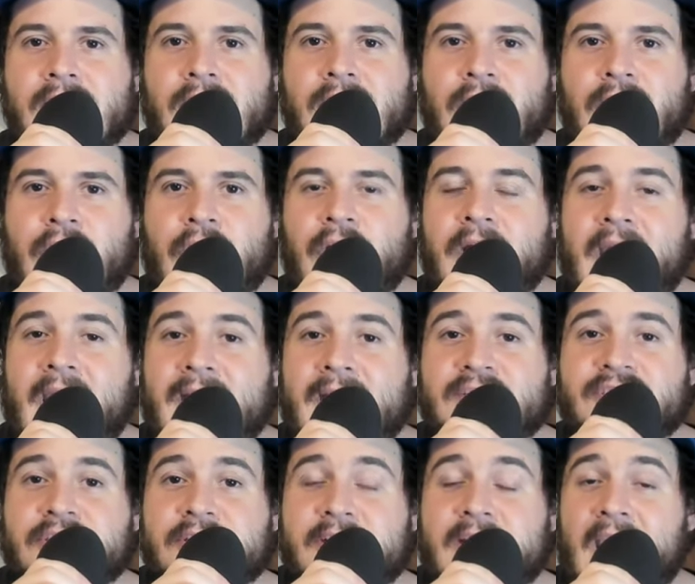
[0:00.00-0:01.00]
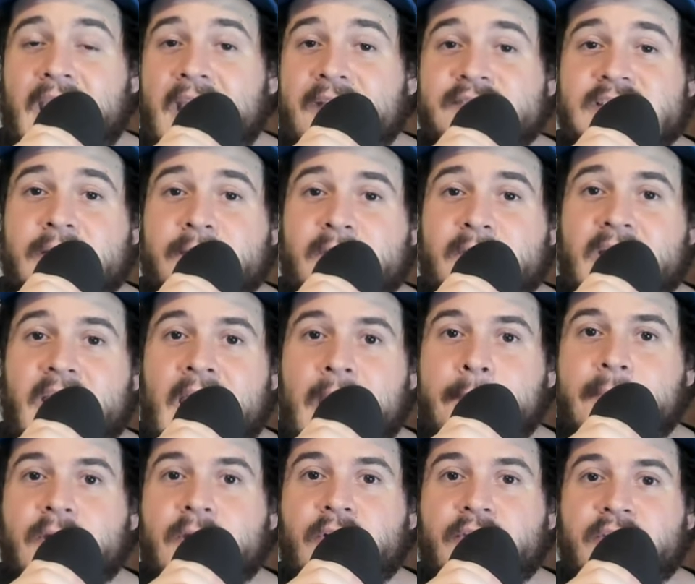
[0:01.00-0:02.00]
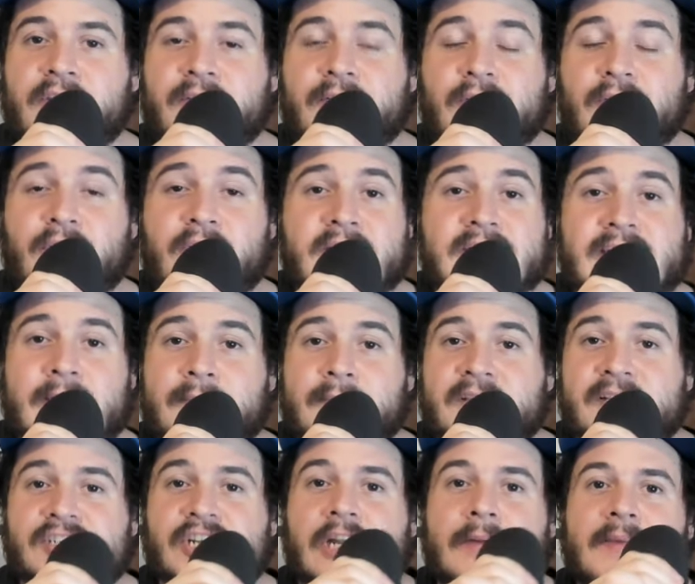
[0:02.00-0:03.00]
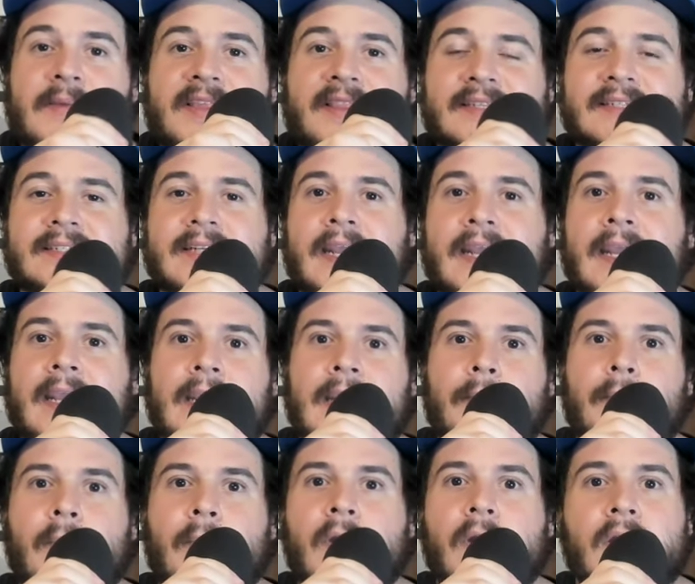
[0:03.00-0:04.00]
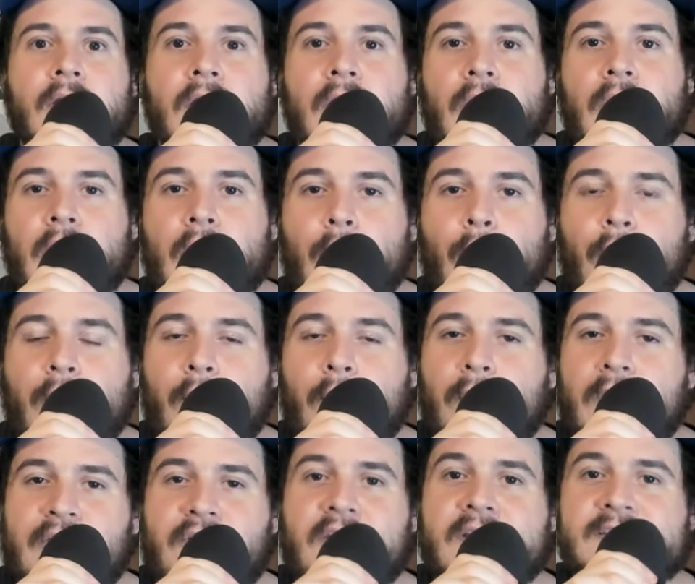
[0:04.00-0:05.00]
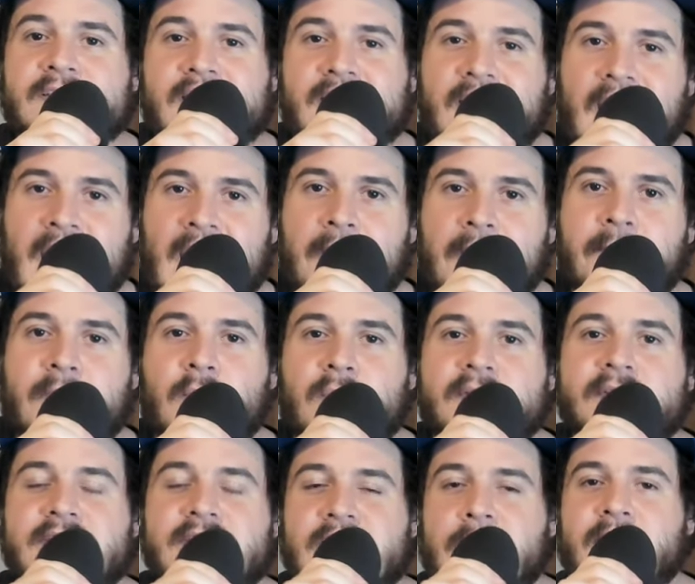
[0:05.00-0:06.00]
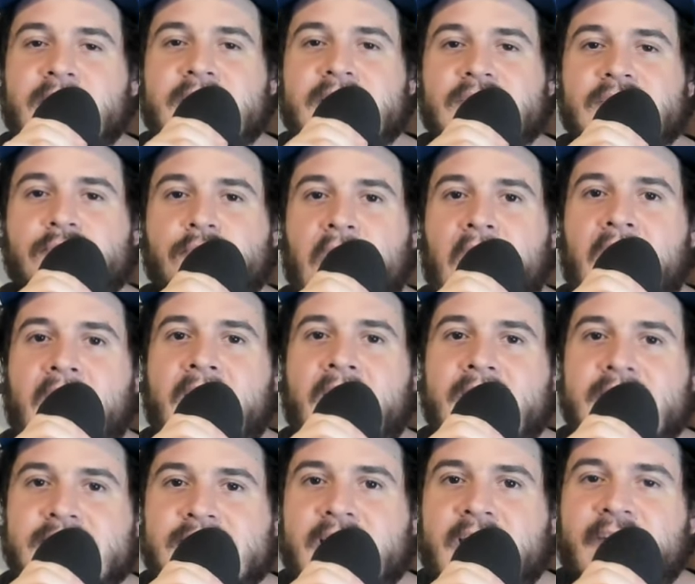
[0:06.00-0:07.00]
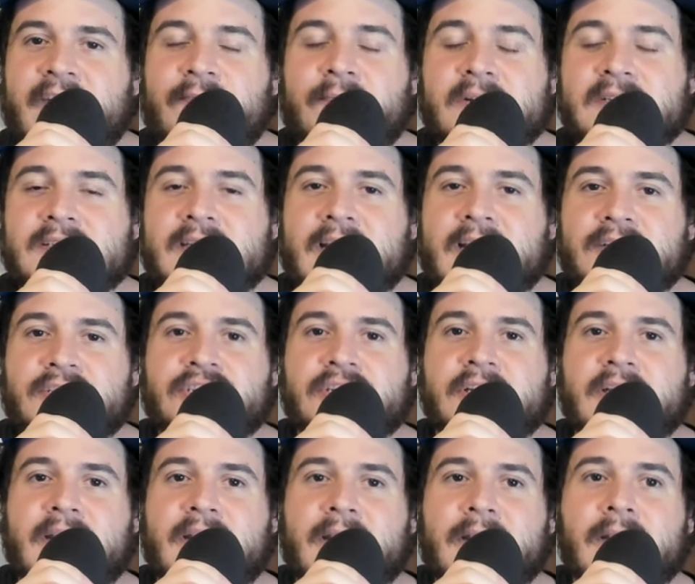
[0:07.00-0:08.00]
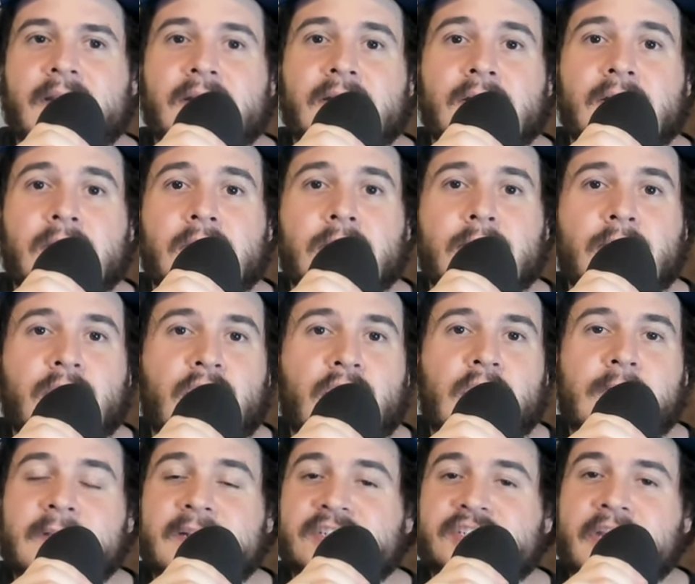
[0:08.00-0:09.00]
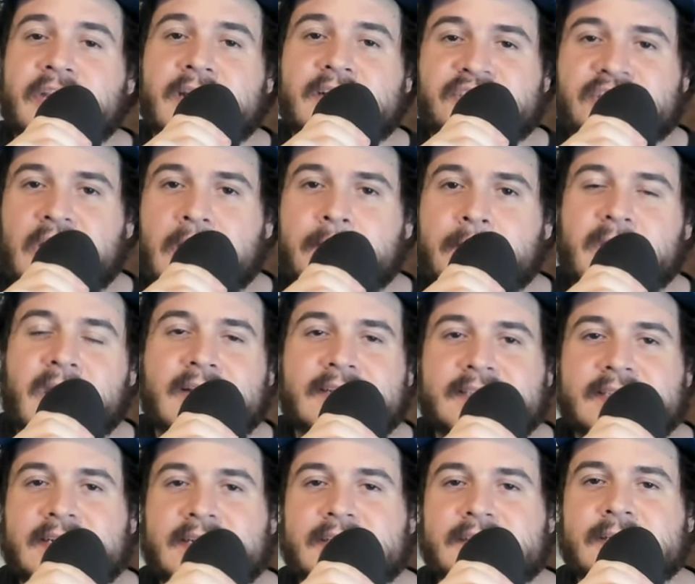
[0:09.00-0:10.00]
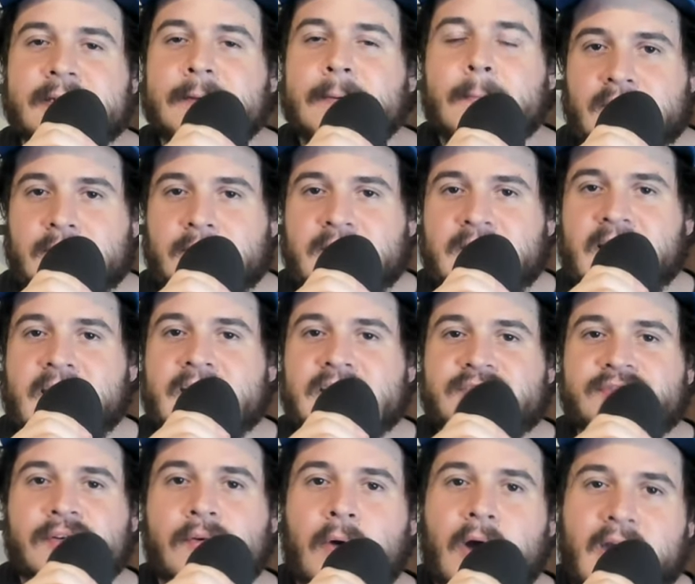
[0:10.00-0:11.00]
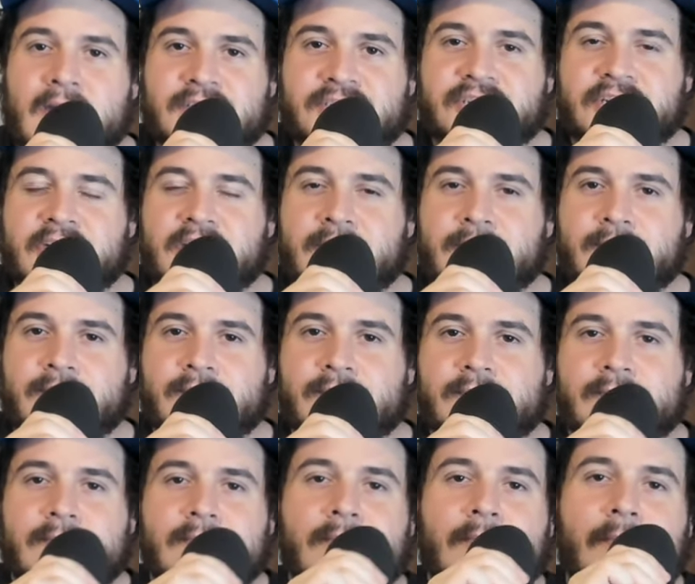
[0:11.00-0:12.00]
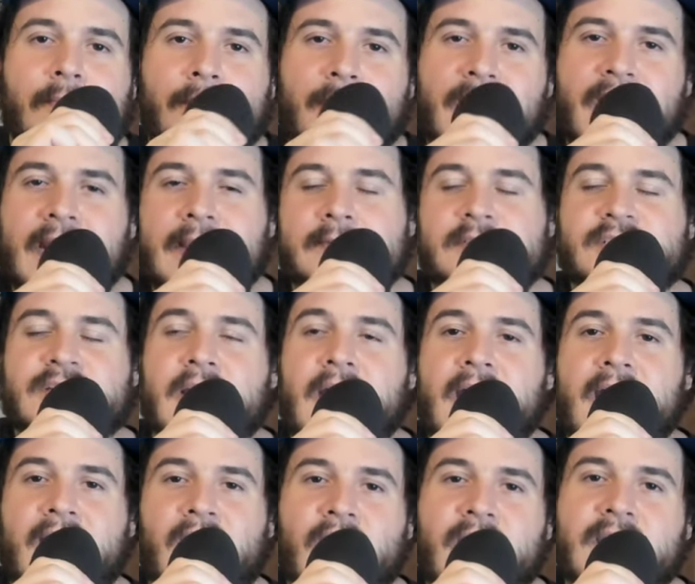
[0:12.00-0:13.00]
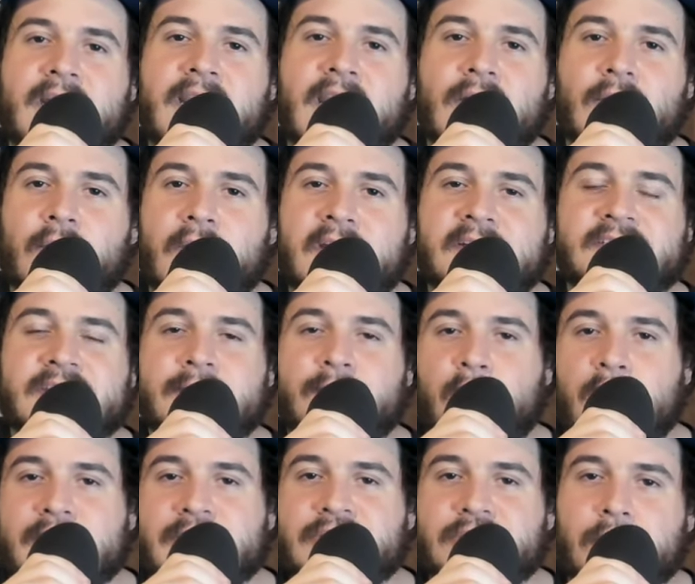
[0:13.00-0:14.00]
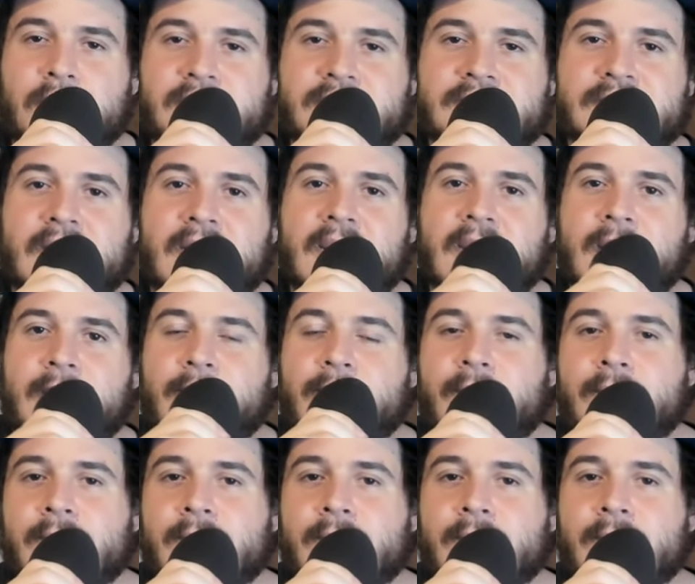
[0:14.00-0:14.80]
could actually have something happen? You think some of these are going to be the same? What do you think is going to happen with some of these rides that have potentially could be changed up next season? But thanks for watching. My name is Kyle, aka Racing Boy Short, saying